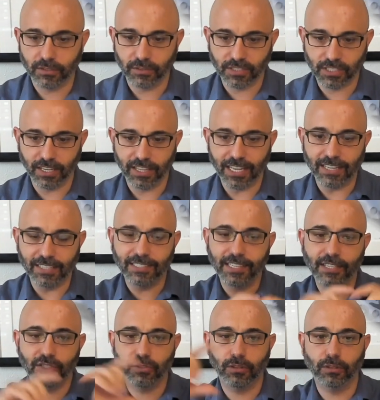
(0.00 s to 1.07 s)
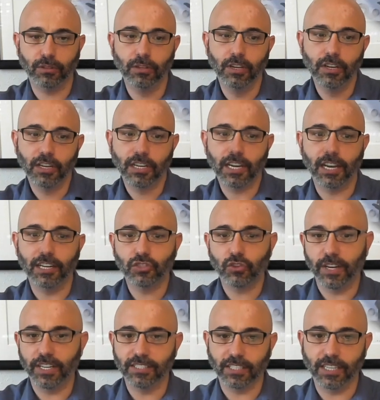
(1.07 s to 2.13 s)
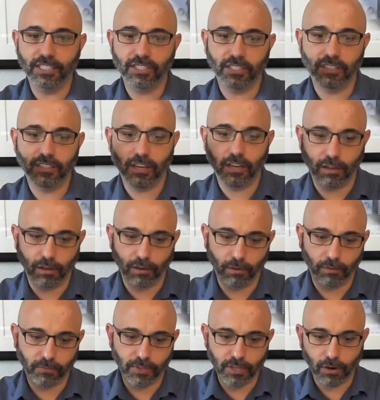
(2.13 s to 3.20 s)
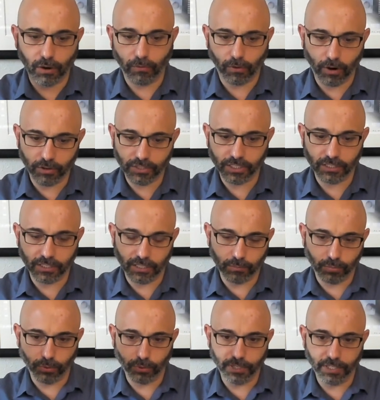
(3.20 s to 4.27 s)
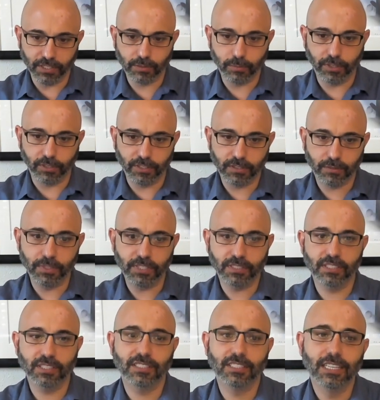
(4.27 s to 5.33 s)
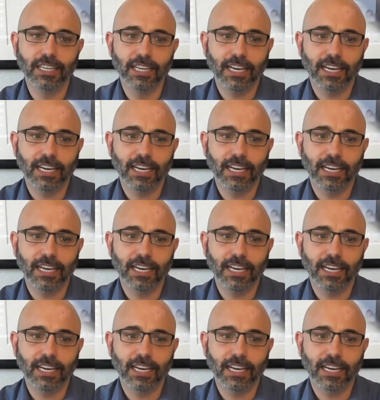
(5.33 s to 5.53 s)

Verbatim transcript: So it's kind of that digital kind of translation of the overarching employee experience pieces.